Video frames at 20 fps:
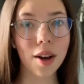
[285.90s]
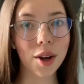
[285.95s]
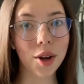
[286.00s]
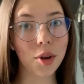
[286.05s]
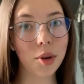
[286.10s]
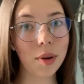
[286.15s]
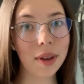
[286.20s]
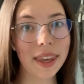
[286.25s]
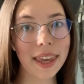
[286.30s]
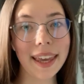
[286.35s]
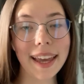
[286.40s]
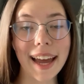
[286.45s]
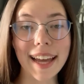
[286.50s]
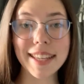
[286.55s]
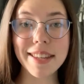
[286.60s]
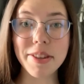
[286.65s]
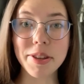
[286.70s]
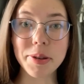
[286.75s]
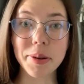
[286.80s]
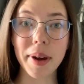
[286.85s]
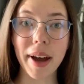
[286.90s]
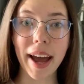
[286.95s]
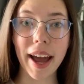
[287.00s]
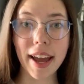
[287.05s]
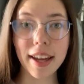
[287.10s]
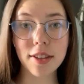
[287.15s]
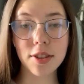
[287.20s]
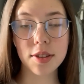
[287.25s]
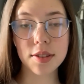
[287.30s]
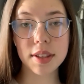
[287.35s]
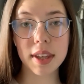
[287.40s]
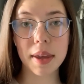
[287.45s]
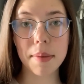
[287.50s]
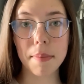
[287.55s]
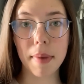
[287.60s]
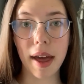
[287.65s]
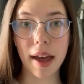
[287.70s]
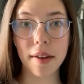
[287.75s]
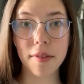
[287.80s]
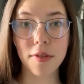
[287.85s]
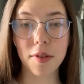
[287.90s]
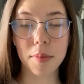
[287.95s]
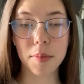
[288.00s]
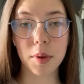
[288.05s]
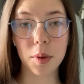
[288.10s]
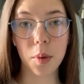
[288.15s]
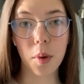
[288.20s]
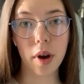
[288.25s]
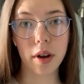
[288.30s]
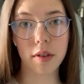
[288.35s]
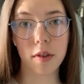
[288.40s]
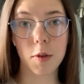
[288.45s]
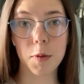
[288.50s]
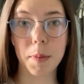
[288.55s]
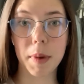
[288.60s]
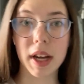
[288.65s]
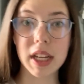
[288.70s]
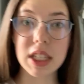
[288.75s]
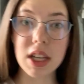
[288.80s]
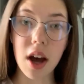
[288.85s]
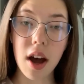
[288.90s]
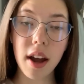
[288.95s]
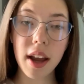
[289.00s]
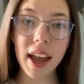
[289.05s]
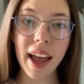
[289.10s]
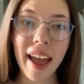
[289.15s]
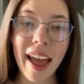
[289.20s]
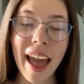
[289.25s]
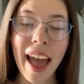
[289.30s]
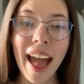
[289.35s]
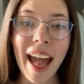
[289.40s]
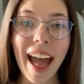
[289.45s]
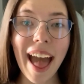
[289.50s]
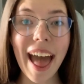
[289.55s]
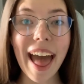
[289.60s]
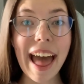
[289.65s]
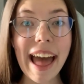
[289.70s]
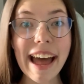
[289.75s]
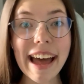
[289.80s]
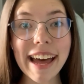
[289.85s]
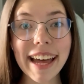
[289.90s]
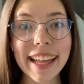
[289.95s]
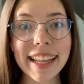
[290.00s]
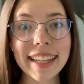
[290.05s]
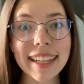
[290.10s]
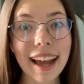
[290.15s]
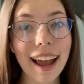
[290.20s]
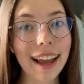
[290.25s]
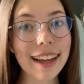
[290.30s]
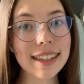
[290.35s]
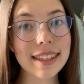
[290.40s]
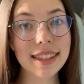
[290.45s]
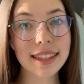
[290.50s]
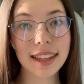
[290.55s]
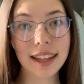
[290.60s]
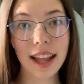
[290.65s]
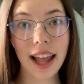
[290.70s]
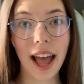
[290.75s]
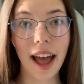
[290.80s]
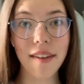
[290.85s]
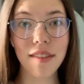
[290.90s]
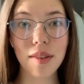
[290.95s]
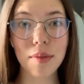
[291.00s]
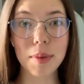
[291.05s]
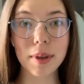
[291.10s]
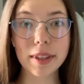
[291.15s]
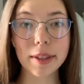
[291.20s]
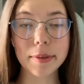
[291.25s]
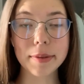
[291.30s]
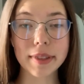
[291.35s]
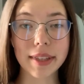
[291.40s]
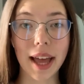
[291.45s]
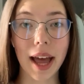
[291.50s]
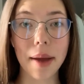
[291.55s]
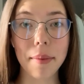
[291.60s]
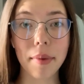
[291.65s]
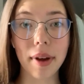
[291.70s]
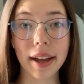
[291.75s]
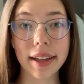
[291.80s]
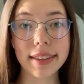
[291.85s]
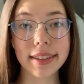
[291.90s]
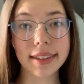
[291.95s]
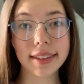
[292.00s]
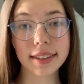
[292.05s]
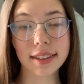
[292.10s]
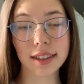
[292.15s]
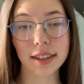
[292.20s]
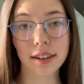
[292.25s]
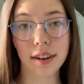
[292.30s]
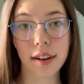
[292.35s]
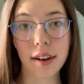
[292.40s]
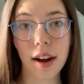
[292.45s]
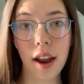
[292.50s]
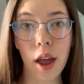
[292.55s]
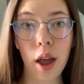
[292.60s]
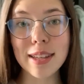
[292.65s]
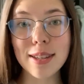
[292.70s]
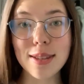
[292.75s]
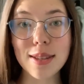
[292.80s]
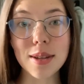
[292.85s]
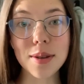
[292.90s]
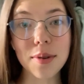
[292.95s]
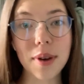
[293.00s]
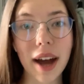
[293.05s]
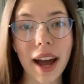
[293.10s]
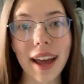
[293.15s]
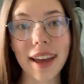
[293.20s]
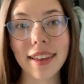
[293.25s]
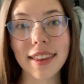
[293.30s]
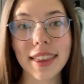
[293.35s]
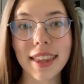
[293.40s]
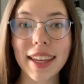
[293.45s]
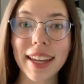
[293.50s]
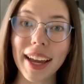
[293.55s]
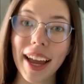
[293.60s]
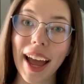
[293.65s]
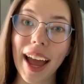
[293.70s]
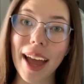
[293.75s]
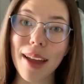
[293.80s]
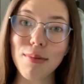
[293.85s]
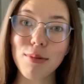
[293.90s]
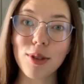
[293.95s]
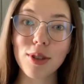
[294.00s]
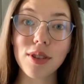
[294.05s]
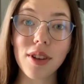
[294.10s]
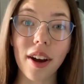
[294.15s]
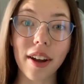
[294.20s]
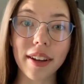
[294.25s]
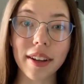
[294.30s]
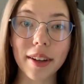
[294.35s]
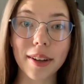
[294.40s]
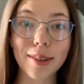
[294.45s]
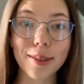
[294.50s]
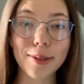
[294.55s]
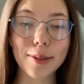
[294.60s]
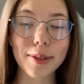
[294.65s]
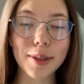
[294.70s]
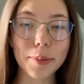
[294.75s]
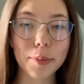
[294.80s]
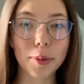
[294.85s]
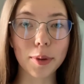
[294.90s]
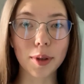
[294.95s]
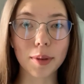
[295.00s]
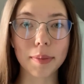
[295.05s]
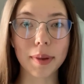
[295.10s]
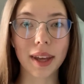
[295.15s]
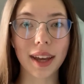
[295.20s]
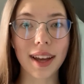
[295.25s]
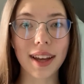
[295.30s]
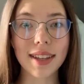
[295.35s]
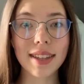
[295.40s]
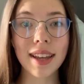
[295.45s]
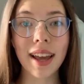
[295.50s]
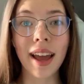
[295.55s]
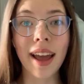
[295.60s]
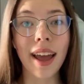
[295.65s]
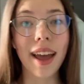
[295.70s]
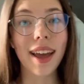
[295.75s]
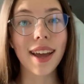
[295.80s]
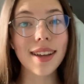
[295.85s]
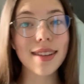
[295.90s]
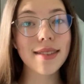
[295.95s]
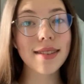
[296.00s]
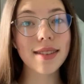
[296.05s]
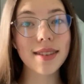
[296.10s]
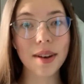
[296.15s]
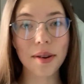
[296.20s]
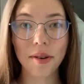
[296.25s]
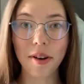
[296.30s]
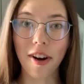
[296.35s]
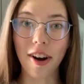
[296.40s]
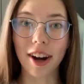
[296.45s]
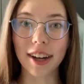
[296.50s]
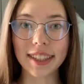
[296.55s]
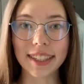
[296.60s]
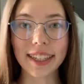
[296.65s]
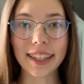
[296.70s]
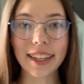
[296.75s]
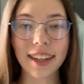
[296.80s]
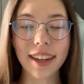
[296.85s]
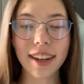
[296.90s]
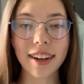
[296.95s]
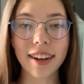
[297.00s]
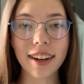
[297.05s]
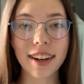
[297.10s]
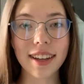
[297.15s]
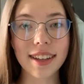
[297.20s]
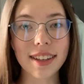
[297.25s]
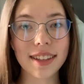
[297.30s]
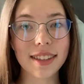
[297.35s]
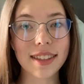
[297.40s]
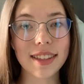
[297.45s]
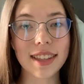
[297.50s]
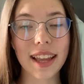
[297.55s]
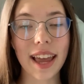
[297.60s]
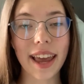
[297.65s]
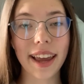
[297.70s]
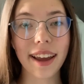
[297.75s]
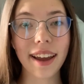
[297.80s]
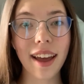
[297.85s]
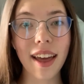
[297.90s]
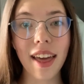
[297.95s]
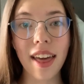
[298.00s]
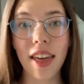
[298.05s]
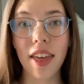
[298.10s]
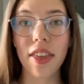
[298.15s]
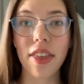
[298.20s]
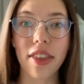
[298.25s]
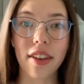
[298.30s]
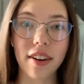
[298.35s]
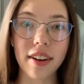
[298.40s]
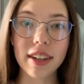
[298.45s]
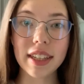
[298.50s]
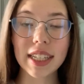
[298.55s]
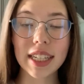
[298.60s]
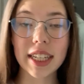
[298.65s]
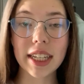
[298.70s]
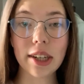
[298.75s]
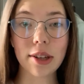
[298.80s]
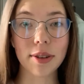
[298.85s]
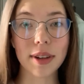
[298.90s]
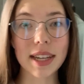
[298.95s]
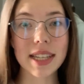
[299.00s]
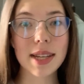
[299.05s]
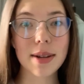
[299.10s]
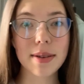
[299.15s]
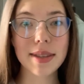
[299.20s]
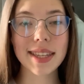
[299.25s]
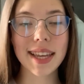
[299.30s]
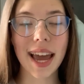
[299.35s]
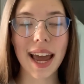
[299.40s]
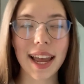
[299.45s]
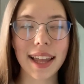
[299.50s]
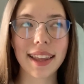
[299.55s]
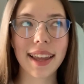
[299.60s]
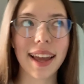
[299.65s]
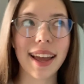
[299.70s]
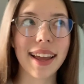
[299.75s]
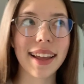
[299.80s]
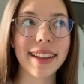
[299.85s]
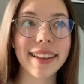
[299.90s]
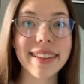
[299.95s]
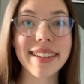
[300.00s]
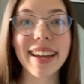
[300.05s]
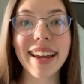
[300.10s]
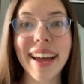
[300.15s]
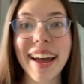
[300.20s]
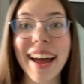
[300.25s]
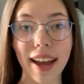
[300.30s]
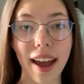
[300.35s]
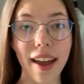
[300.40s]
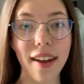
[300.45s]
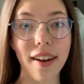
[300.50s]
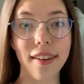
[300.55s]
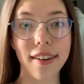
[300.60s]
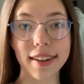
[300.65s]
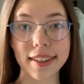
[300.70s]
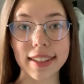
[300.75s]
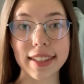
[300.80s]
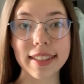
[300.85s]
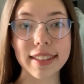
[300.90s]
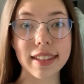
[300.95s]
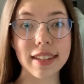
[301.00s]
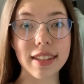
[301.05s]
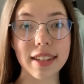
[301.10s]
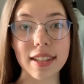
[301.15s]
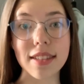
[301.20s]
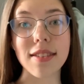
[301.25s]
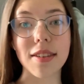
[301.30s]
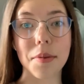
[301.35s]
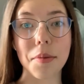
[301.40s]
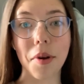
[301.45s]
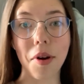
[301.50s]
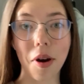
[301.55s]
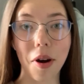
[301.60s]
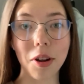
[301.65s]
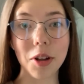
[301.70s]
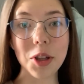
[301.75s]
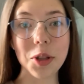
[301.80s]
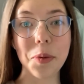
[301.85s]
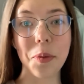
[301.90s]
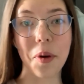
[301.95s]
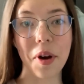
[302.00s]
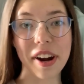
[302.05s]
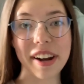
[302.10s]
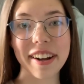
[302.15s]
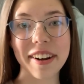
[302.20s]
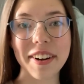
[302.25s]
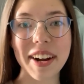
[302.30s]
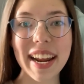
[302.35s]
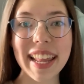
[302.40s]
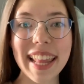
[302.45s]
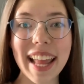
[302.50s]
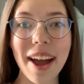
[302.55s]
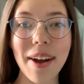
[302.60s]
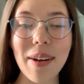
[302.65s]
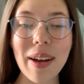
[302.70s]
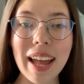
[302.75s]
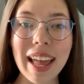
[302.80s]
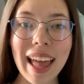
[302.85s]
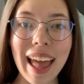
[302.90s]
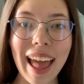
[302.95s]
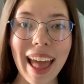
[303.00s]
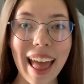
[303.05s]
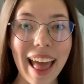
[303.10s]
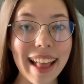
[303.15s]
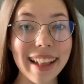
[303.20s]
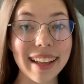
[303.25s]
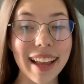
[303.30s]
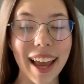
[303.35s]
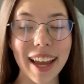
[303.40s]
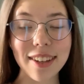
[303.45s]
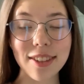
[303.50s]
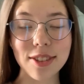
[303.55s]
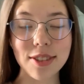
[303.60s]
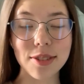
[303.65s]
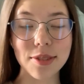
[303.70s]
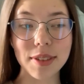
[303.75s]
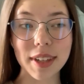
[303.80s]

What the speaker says: Okay guys, so I just came back from the walk with my dog and I still have a bit of time until dinner, so I think I'm just gonna go to the pool because it's so hot in here. It's like 30 degrees outside and I honestly need some cold water right now and I just